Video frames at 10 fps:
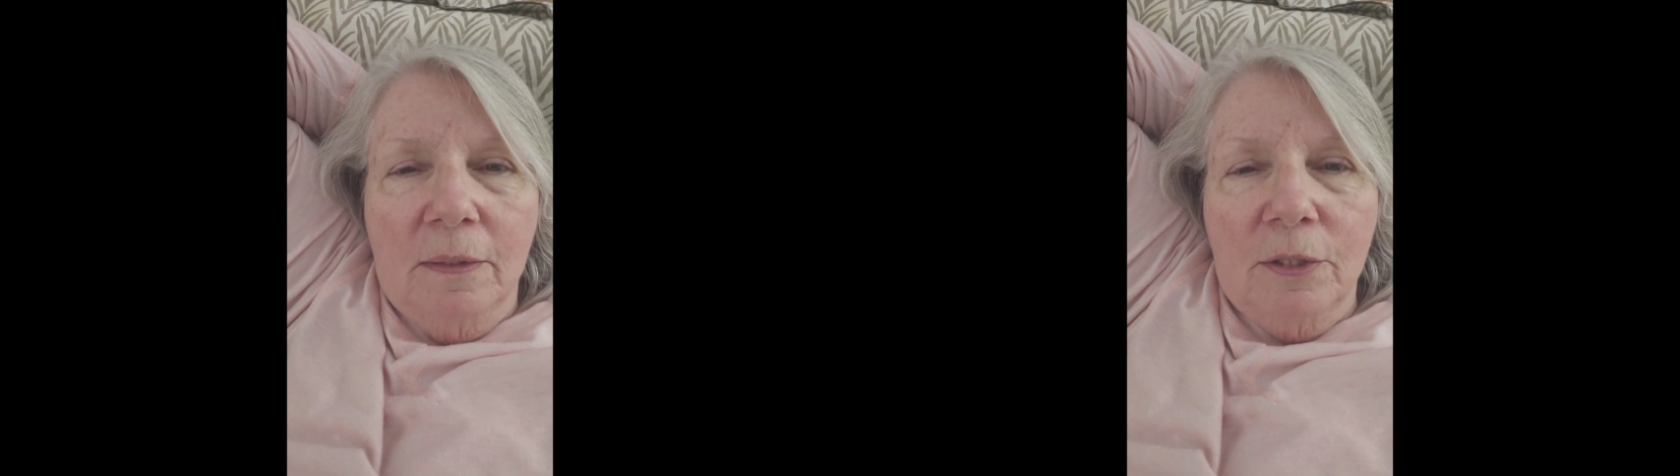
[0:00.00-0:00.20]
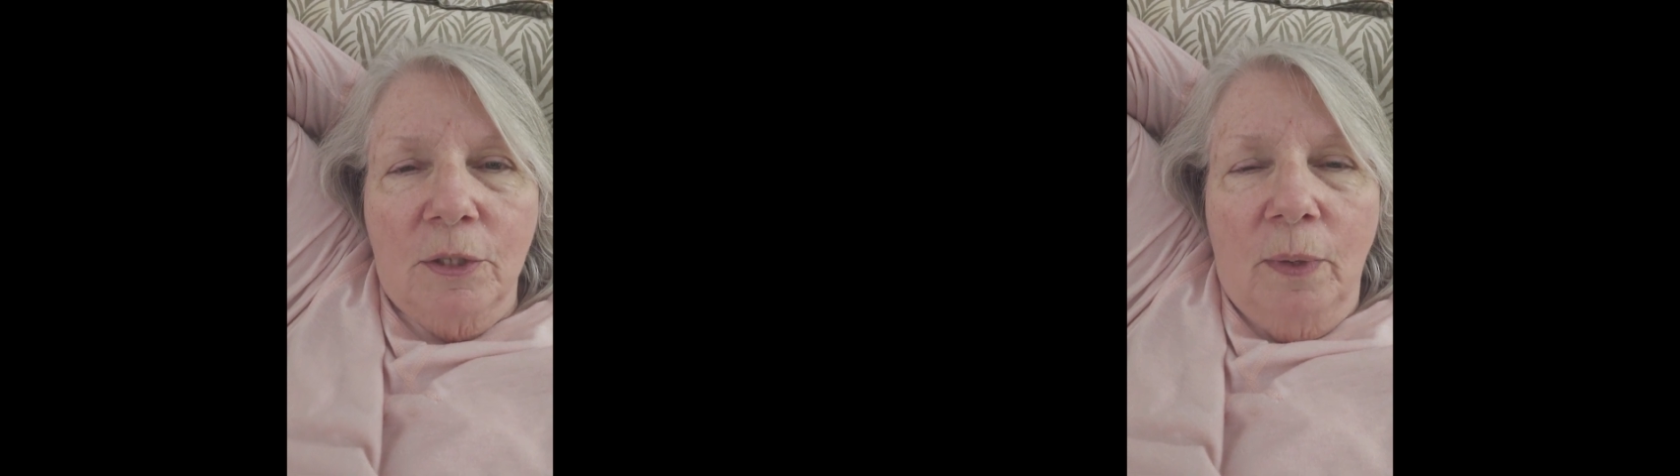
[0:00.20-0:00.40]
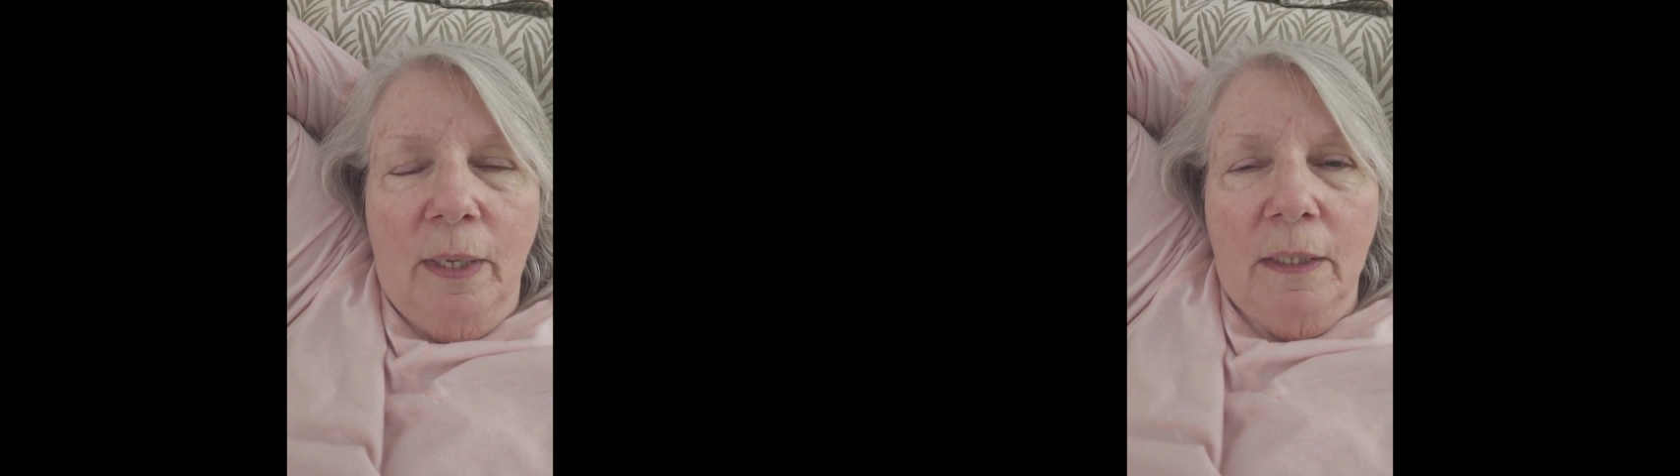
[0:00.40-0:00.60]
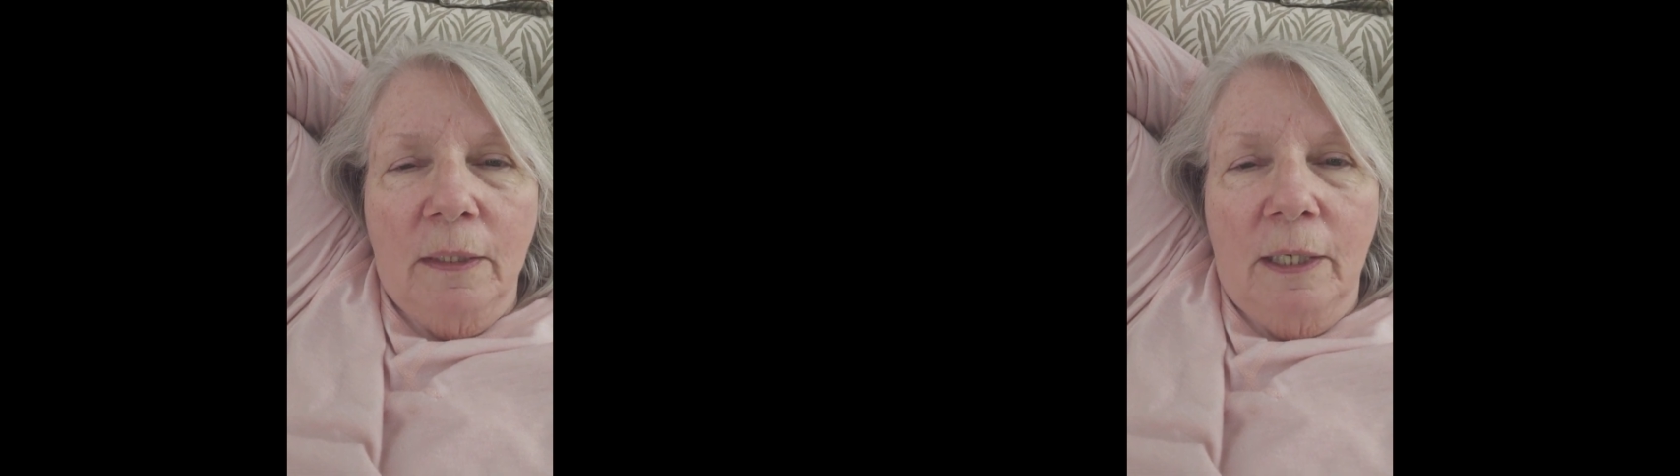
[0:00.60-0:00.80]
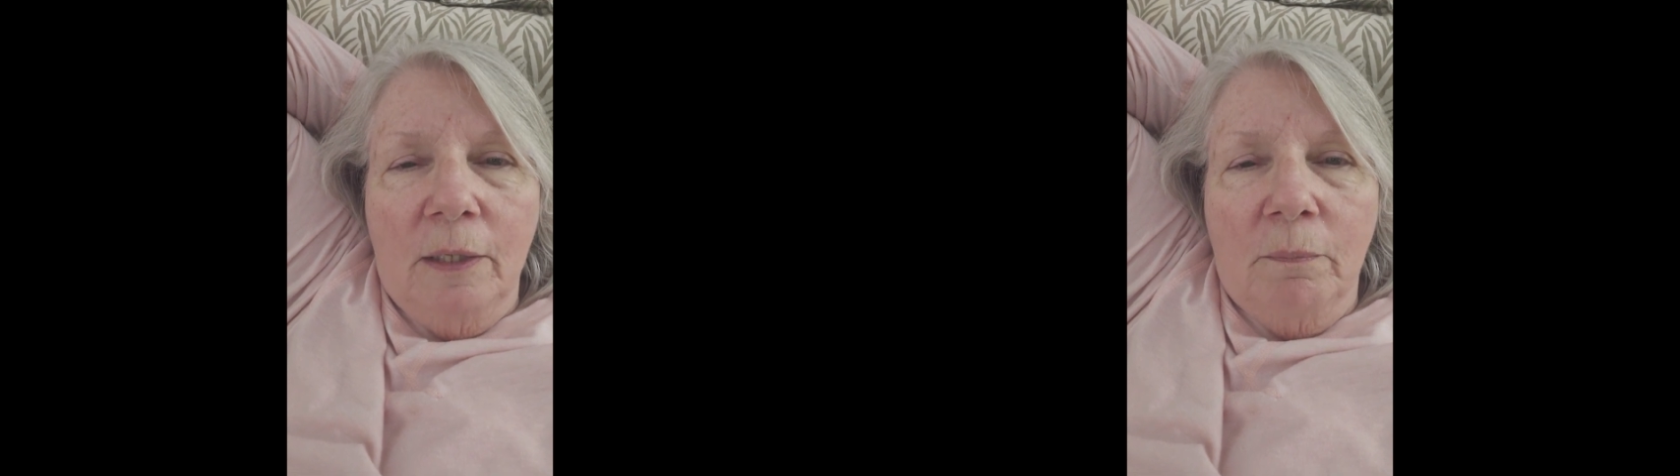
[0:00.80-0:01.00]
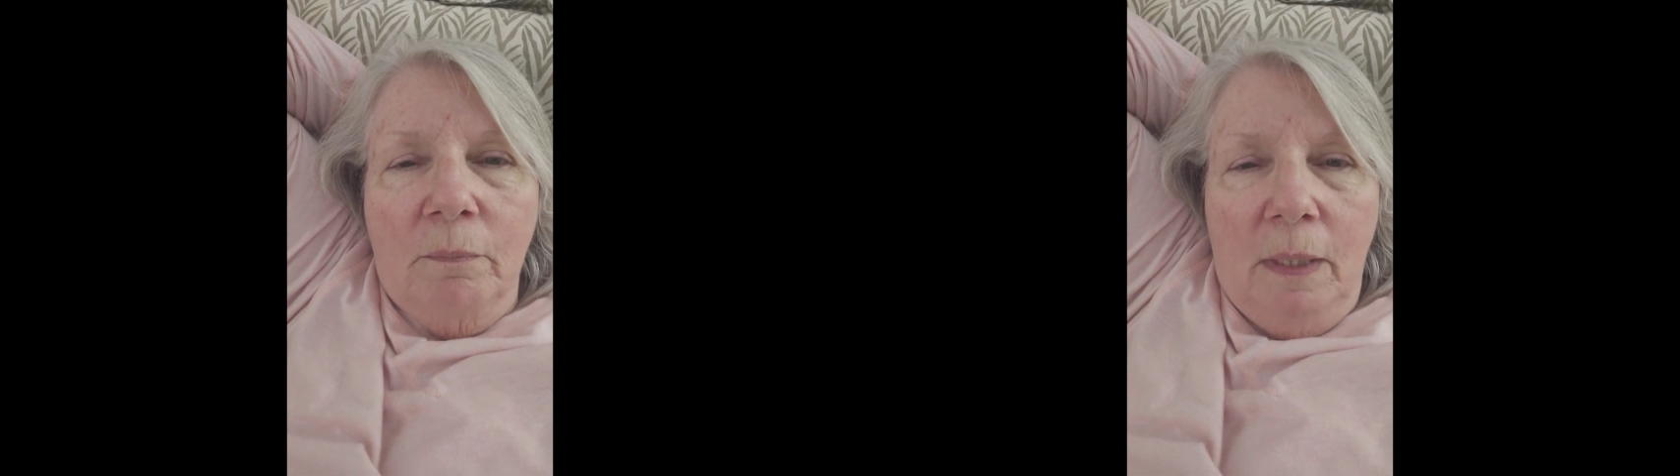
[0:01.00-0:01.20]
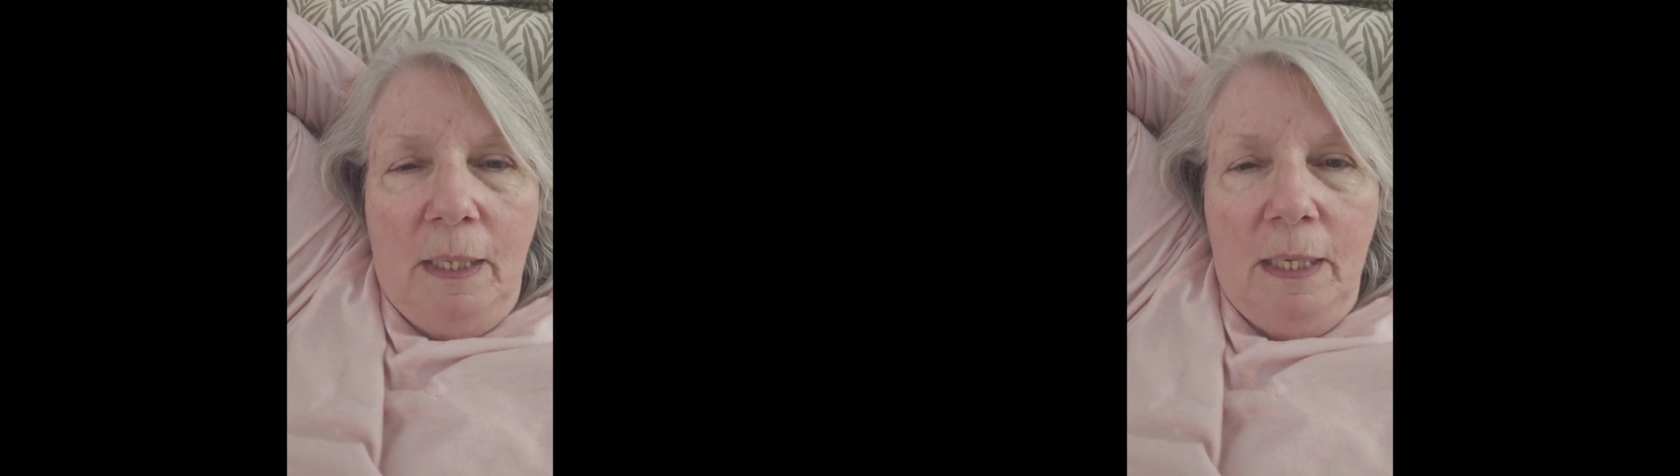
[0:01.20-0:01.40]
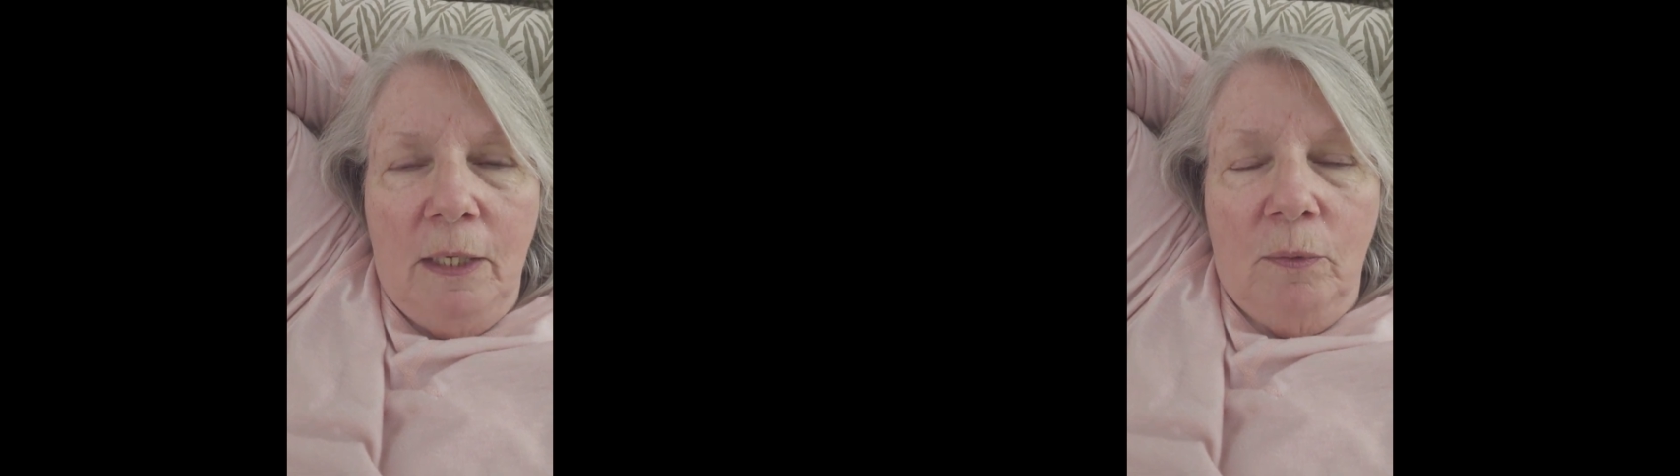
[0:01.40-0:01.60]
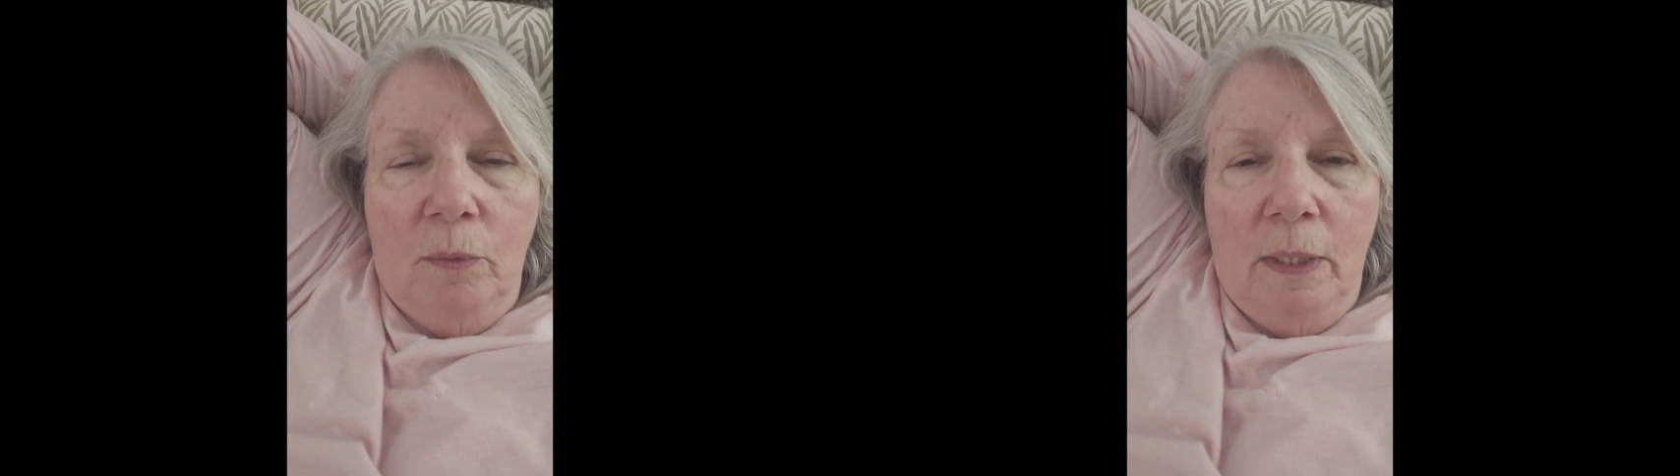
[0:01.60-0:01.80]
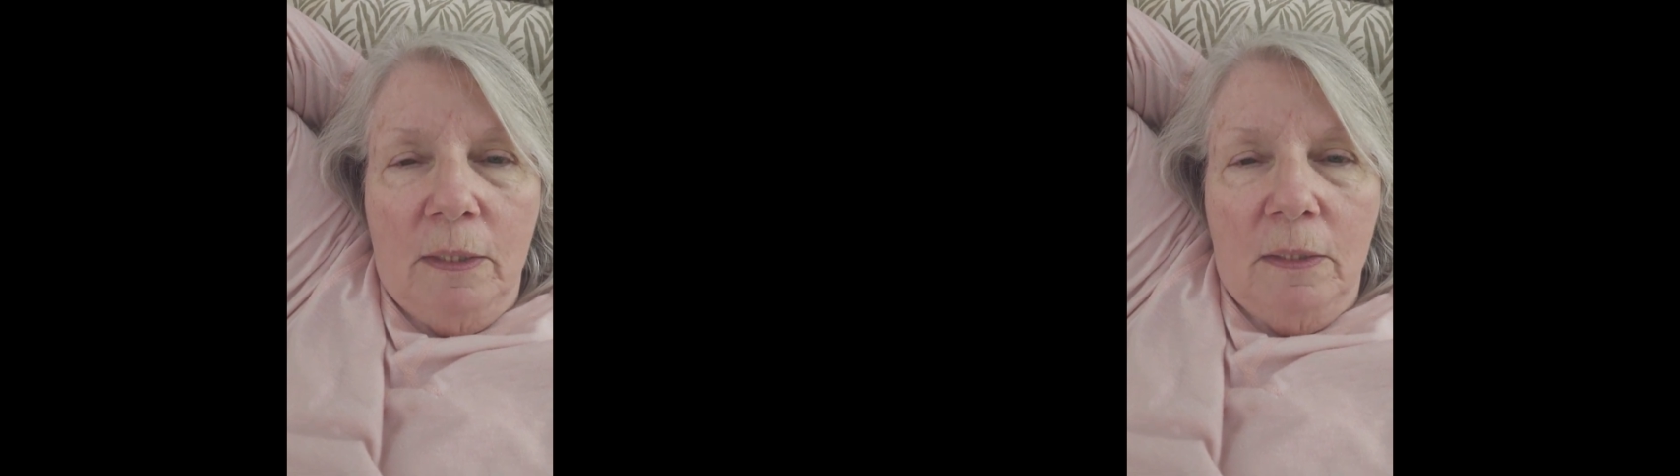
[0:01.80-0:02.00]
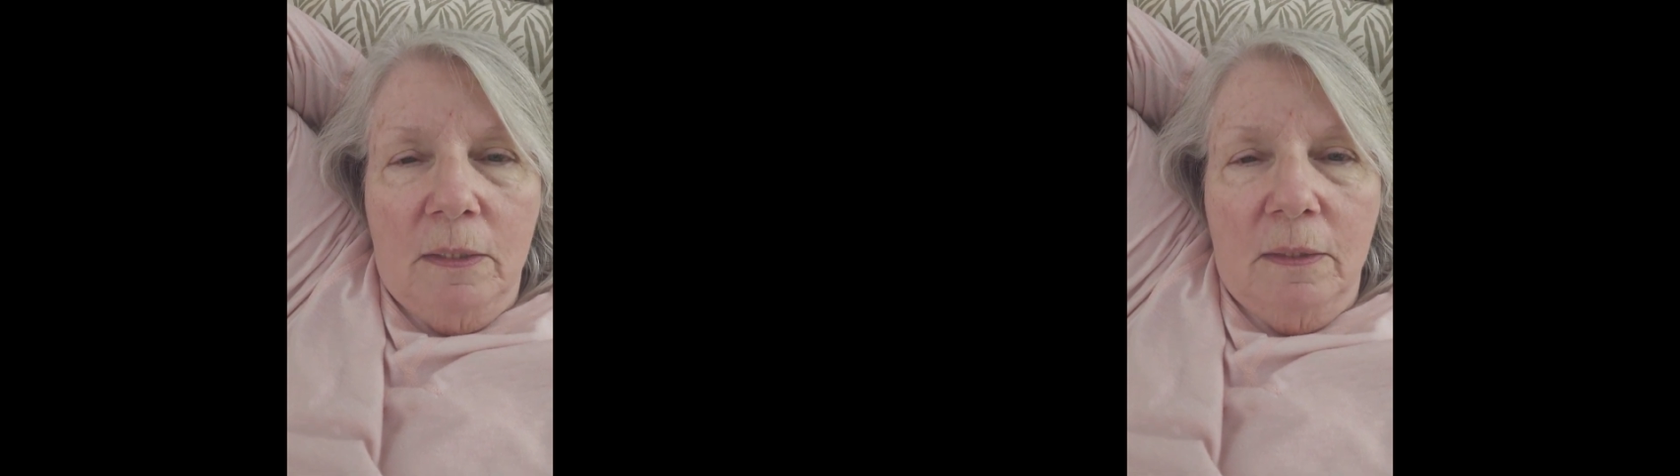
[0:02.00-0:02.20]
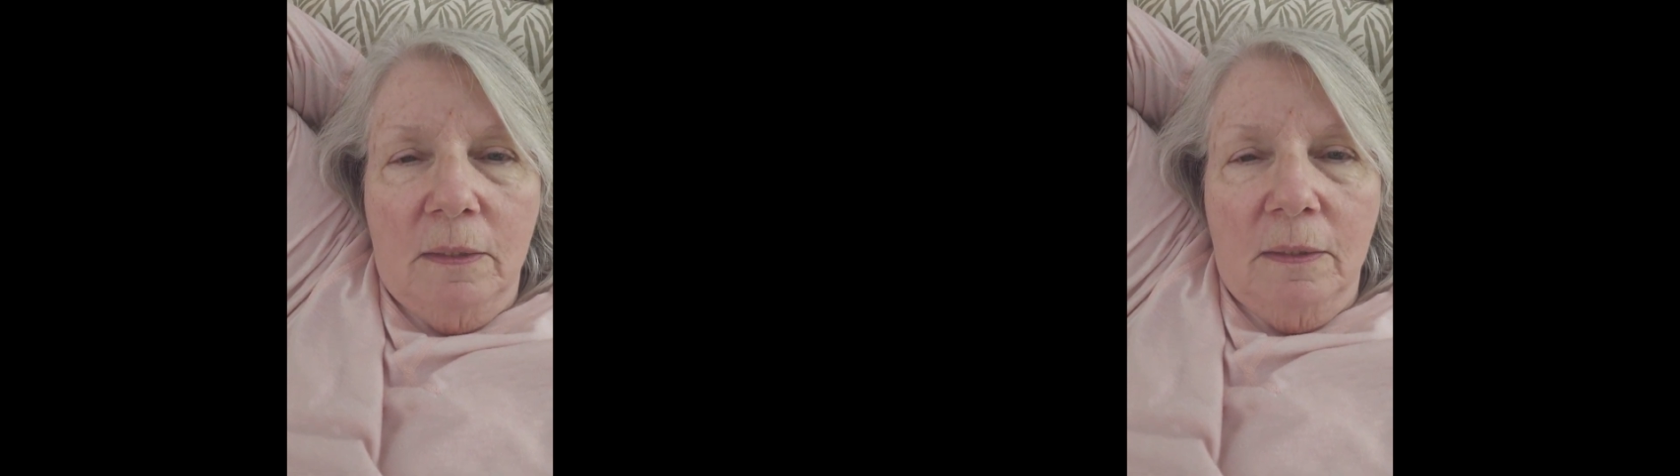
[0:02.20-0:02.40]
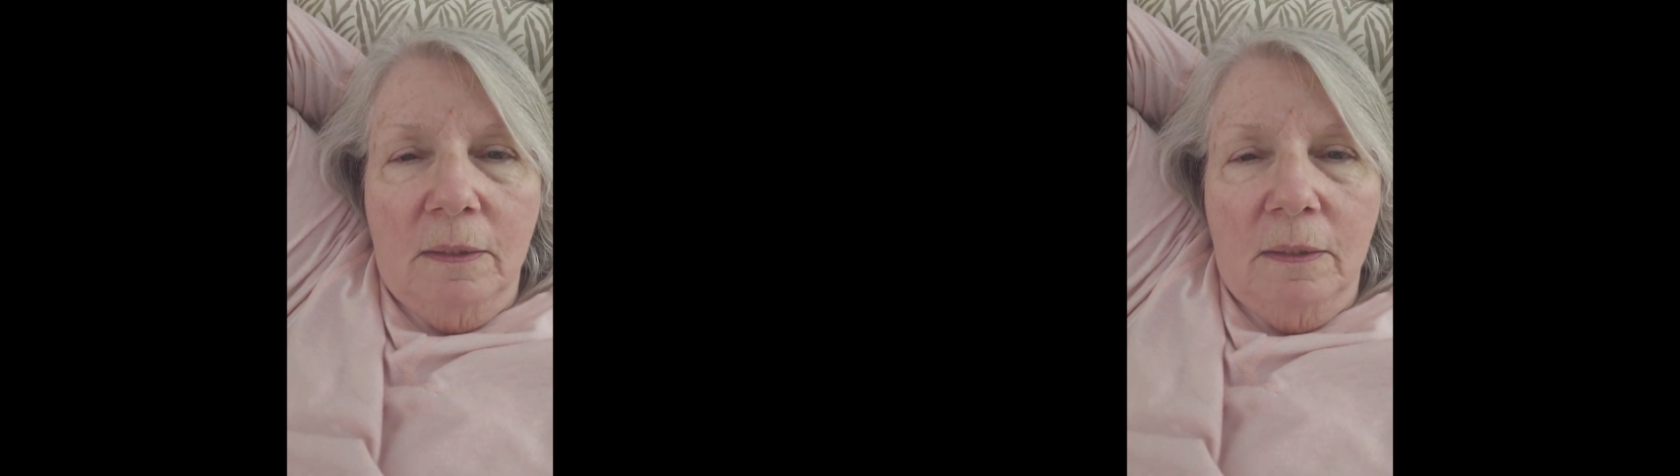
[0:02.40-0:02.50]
so I can let my head rest.